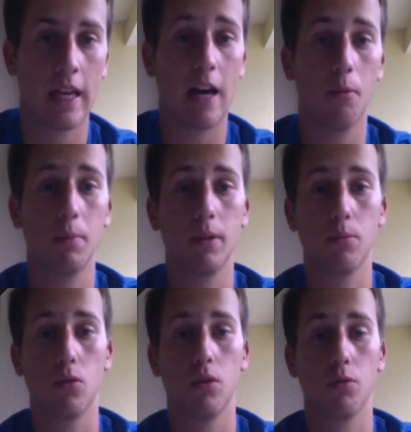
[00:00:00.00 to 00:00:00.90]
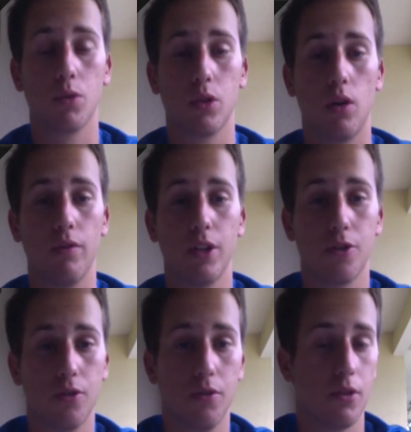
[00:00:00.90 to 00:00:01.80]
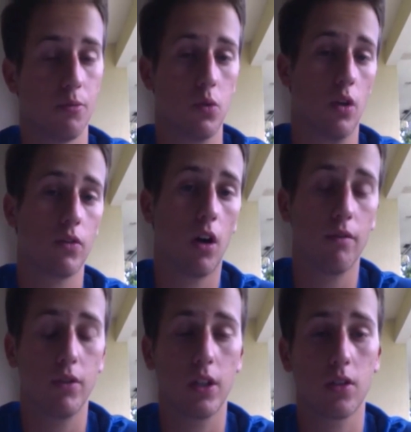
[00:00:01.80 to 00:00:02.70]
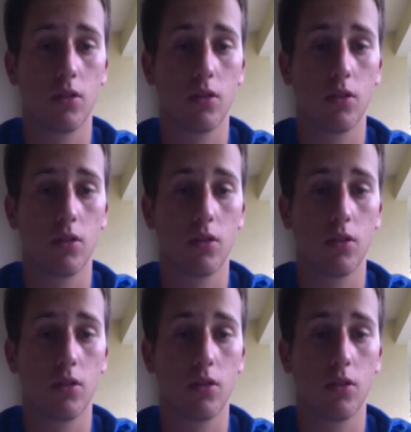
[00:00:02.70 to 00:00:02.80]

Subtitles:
help people and resolve issues and resolve conflicts.